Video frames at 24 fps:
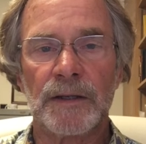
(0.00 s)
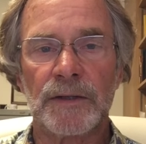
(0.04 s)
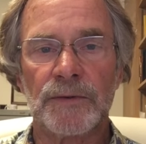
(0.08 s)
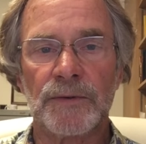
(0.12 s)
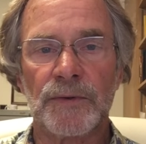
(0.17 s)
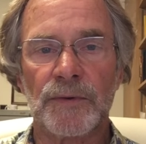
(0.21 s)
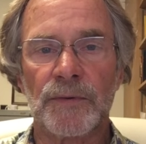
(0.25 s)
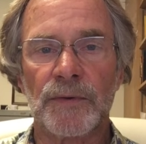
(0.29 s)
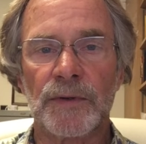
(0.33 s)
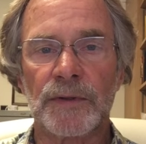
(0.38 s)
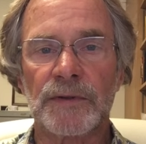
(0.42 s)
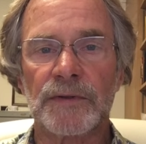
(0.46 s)

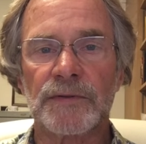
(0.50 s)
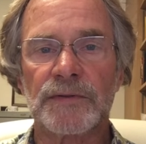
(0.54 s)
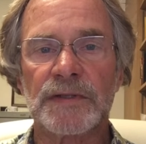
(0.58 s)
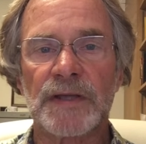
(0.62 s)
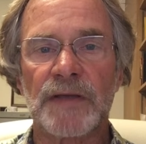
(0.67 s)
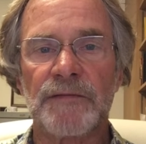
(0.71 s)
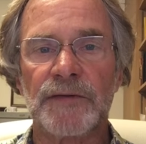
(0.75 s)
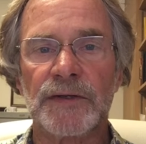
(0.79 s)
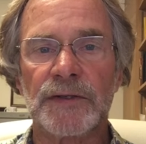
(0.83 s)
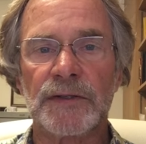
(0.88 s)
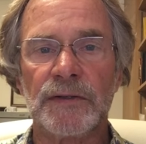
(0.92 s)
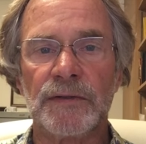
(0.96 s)
during the
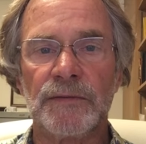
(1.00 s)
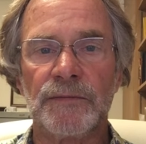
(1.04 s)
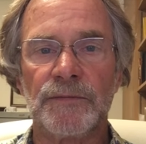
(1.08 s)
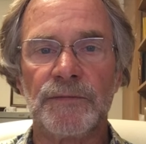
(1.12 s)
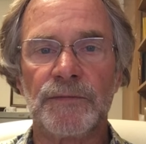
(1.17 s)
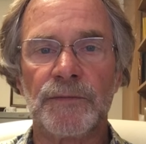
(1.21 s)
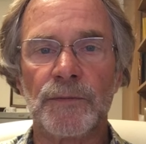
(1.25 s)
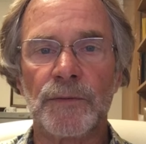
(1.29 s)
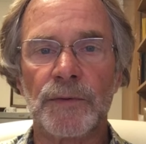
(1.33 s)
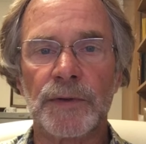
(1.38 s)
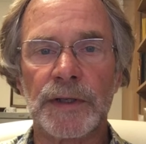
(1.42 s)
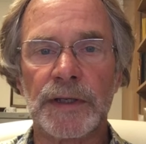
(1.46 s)

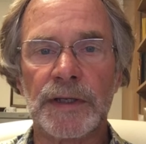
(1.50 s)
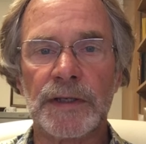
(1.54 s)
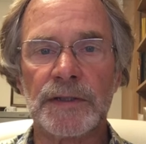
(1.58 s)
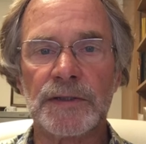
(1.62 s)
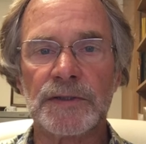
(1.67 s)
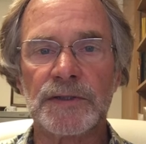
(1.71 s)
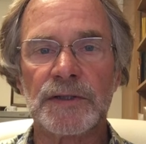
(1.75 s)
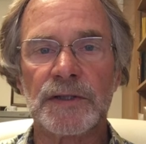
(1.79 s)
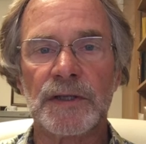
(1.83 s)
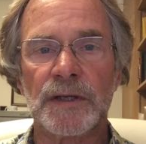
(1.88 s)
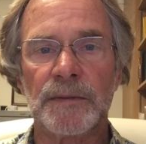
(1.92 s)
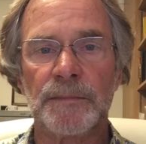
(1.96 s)

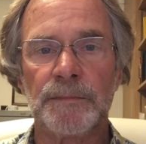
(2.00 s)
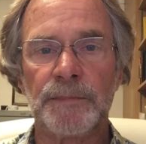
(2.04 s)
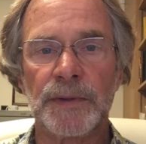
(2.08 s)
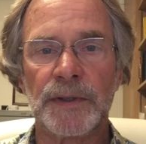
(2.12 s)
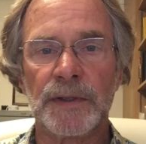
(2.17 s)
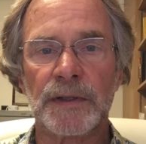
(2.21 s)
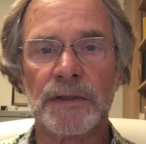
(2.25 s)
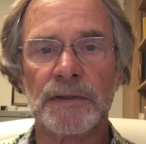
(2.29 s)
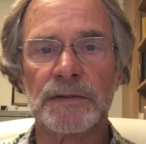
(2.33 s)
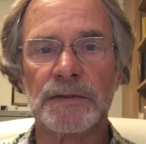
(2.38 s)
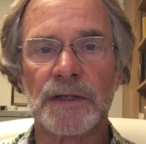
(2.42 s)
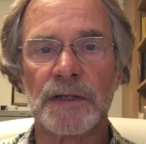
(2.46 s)
1740s,
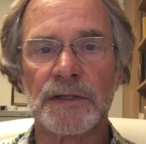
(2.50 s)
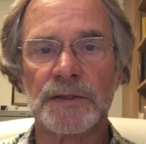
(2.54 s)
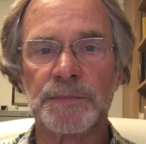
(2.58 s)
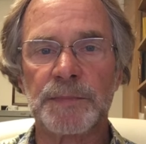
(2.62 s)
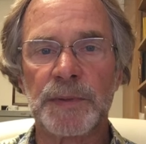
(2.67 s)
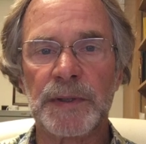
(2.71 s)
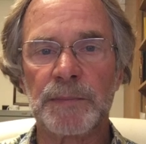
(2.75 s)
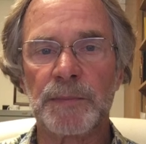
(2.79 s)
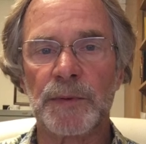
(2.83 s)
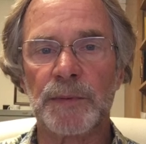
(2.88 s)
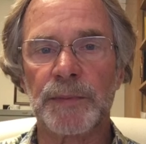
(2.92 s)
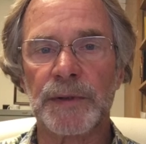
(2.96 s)
because as
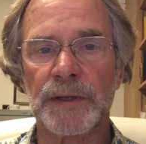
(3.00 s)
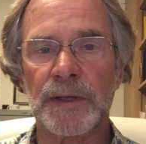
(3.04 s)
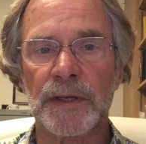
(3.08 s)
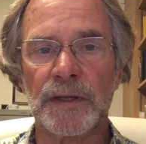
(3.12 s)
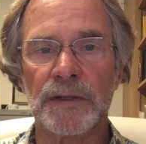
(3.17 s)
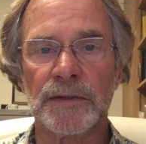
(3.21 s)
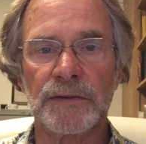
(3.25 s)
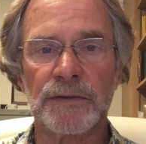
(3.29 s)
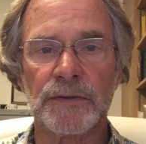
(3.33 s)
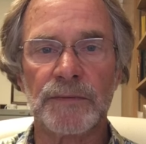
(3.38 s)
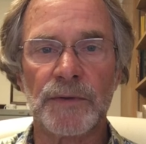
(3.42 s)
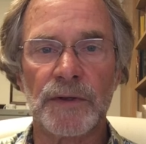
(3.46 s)
people
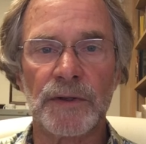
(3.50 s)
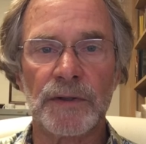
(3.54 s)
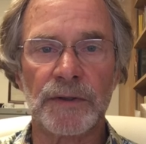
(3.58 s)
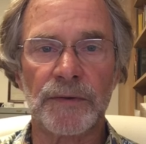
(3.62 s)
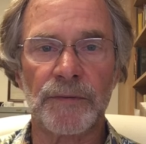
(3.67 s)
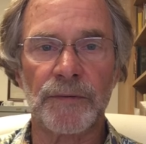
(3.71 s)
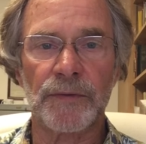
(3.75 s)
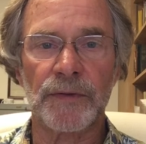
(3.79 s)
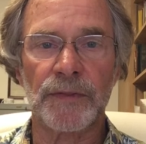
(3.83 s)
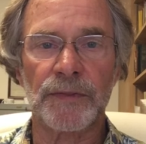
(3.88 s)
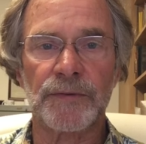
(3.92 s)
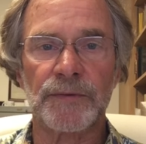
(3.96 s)
begin to
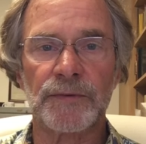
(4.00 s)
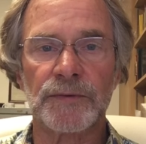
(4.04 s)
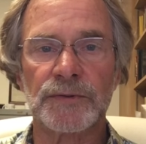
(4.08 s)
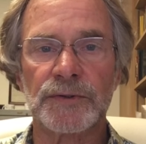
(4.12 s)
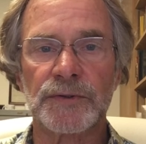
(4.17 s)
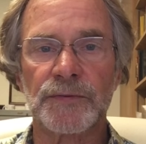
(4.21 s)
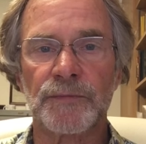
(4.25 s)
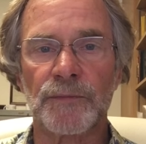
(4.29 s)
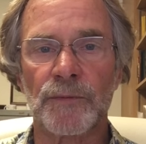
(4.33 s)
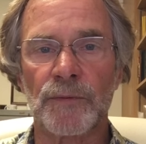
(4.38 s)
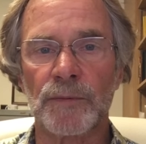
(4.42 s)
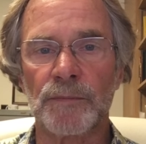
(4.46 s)
hunger and
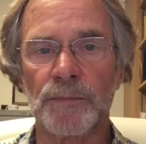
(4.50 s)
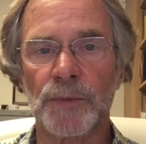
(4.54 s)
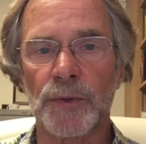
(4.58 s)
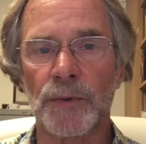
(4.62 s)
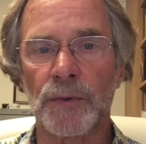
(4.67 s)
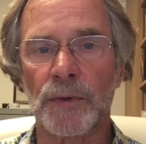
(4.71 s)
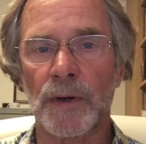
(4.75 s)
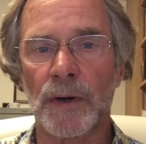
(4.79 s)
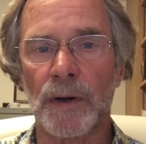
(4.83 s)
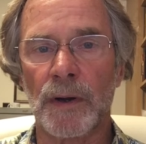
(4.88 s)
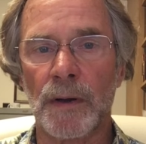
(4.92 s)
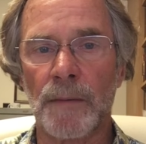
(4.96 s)
thirst for
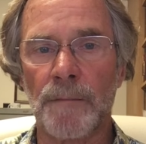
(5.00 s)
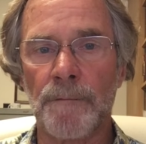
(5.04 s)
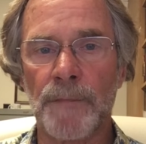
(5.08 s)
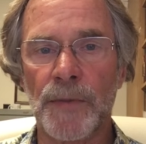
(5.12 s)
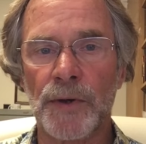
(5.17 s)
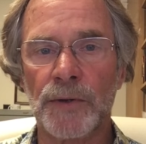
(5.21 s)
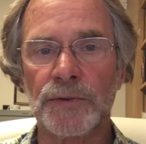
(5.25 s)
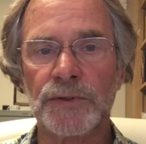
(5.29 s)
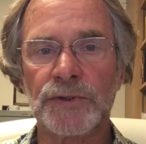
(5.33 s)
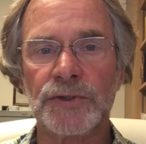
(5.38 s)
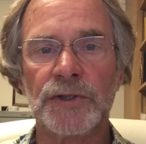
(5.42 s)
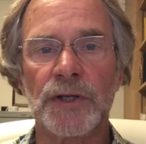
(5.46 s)
more
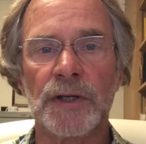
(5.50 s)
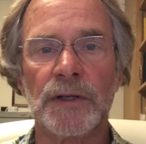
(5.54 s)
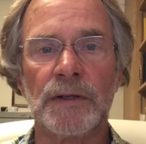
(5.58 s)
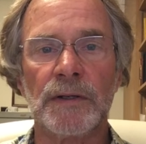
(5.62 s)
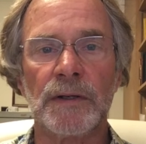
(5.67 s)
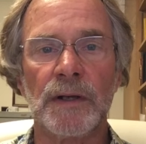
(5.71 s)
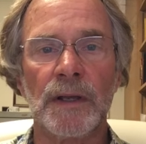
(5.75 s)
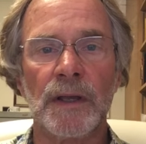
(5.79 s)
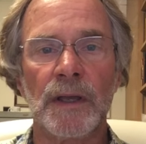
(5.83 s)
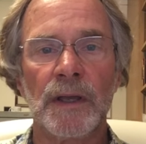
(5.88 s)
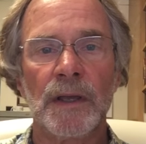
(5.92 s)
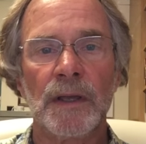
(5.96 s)

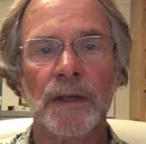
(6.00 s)
emotion,